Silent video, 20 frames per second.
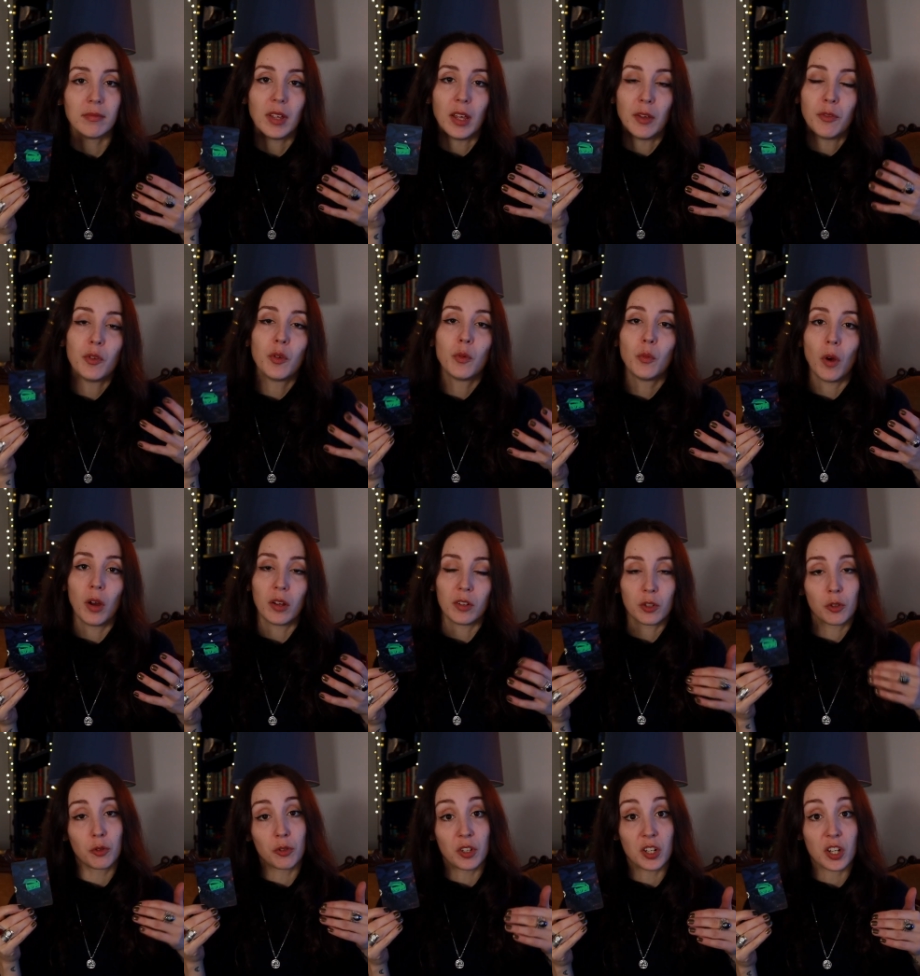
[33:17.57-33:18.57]
if you want,
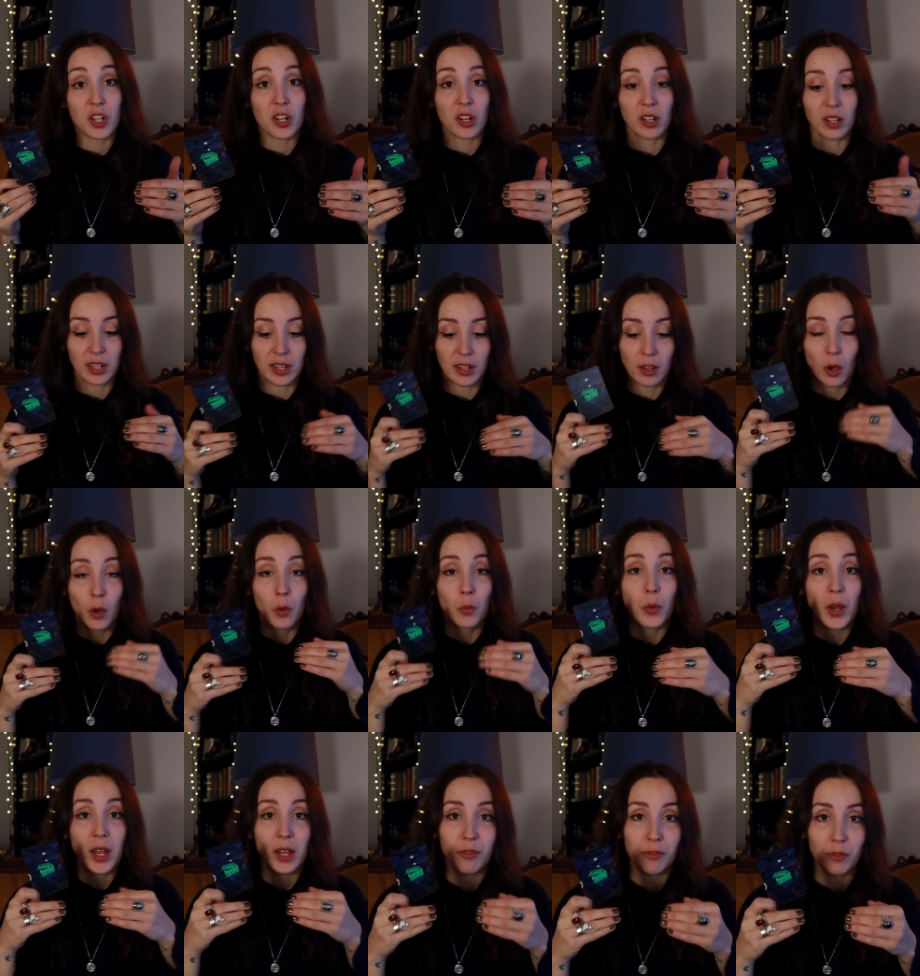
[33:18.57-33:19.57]
traditionally
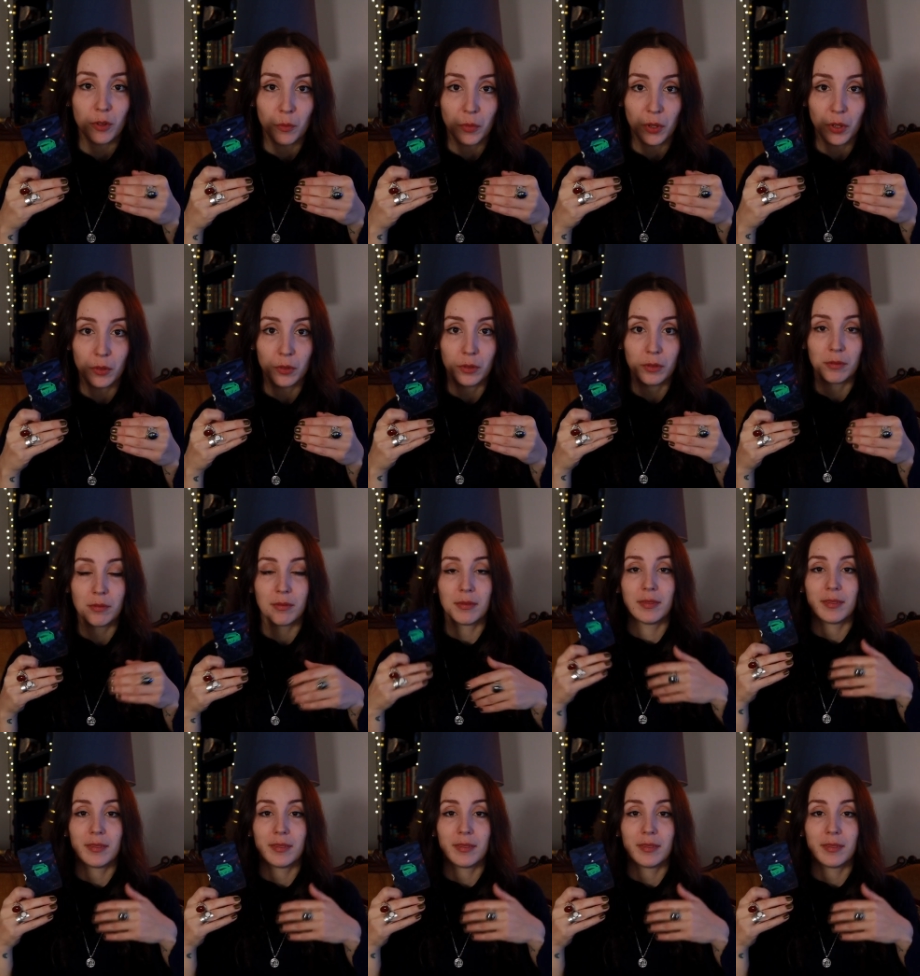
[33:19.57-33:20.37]
away from you,